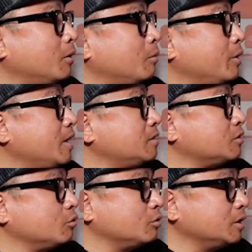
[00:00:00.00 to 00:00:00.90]
a page is
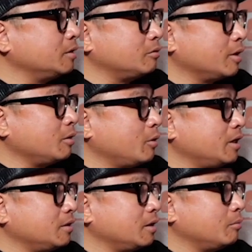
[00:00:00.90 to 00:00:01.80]
a really great way
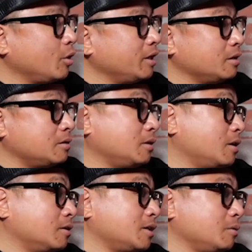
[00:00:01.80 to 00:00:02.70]
to get break into the
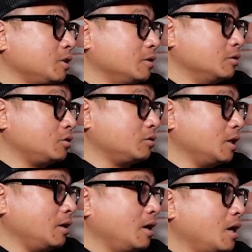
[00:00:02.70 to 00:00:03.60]
entertainment industry.